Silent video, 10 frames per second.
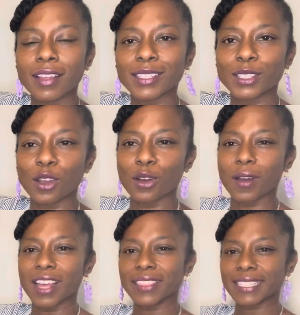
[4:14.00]
So
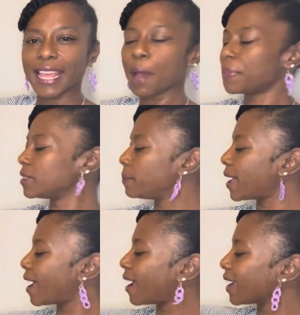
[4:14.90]
on the top of the
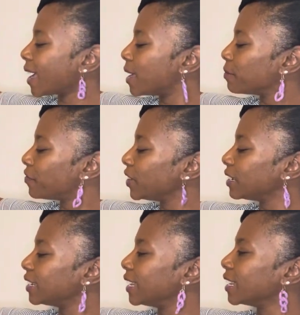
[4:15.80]
bag, I'm
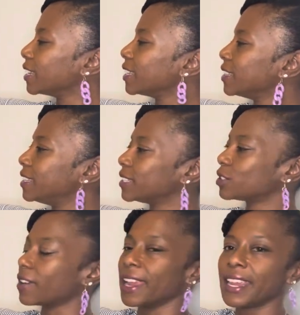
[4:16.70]
feeling
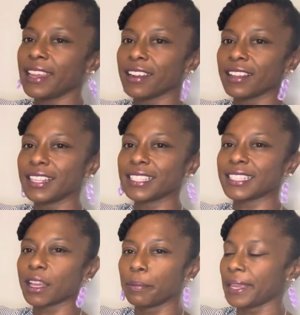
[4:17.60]
this right here. This is
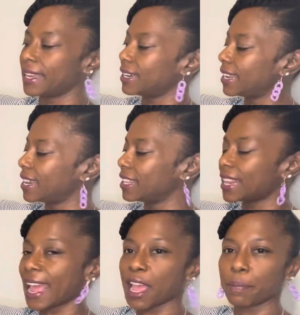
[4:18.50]
a bandana
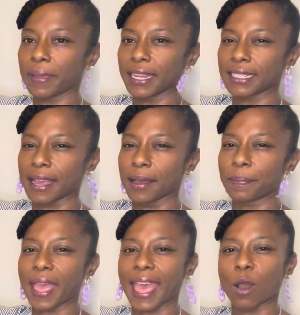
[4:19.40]
that I had picked
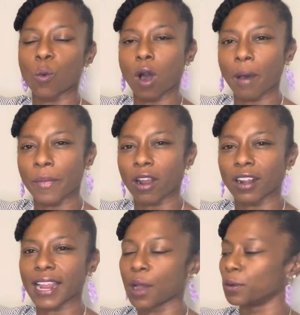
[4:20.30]
up at
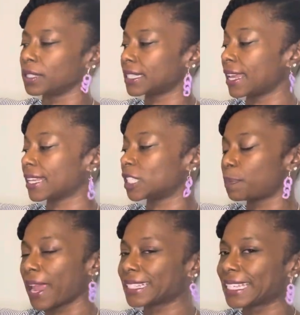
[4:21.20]
Walmart. I was
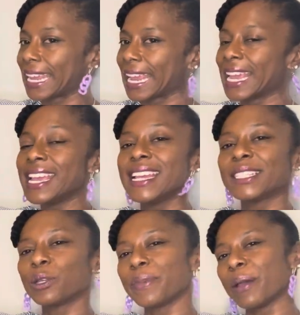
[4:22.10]
expecting
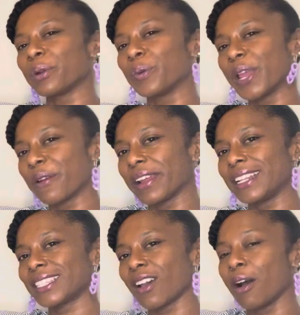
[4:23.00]
to be able to wear
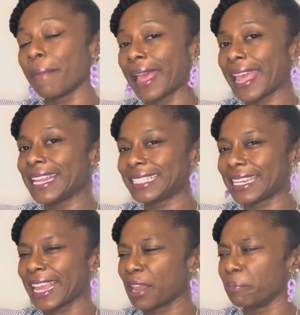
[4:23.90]
it on my head
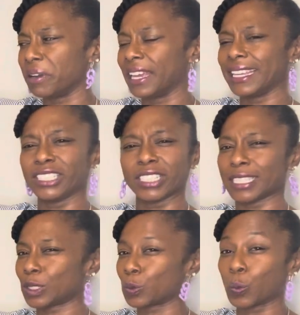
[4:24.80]
today, but it
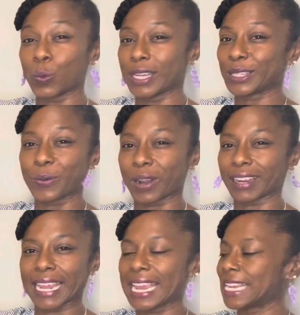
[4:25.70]
just wasn't
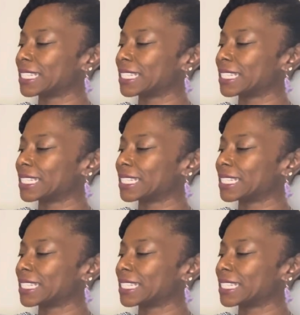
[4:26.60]
working.